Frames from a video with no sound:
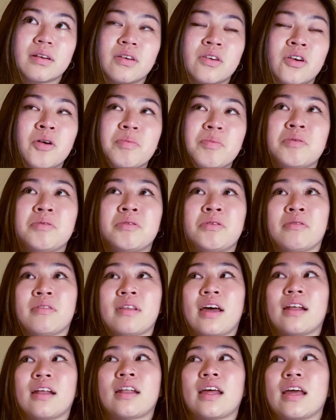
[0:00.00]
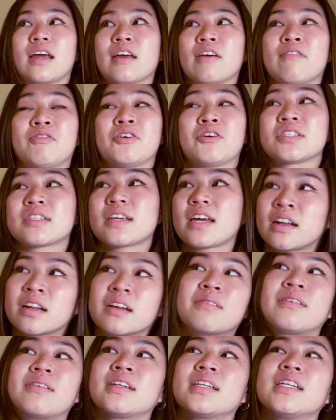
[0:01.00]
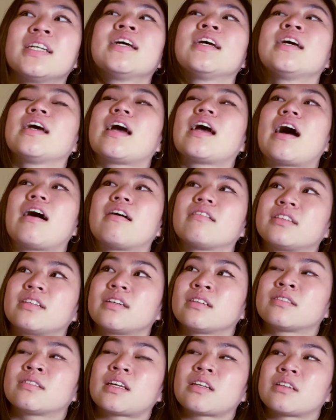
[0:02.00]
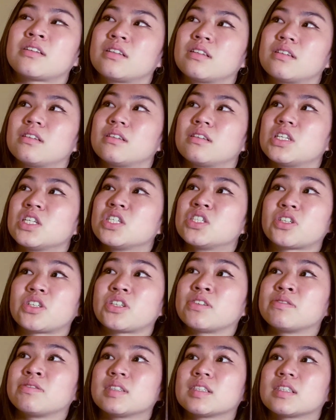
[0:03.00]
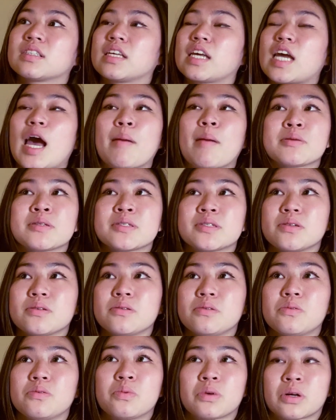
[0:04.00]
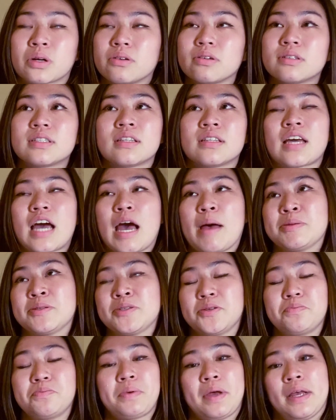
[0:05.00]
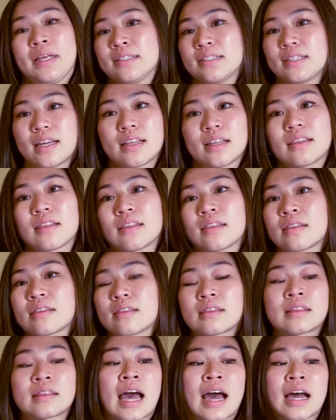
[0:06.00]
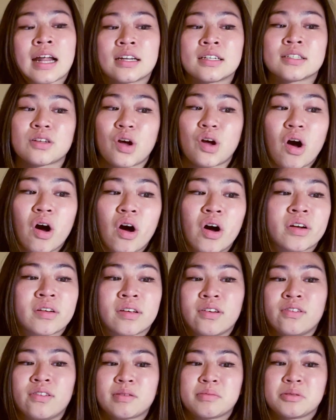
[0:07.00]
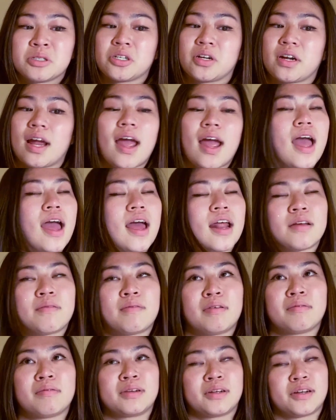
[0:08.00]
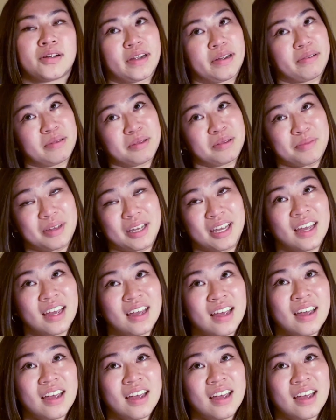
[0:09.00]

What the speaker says: hope you know that, like, if there's anyone out there that deserves the absolute world and the absolute best, like, that is all you, and I'm sure anyone would agree with me.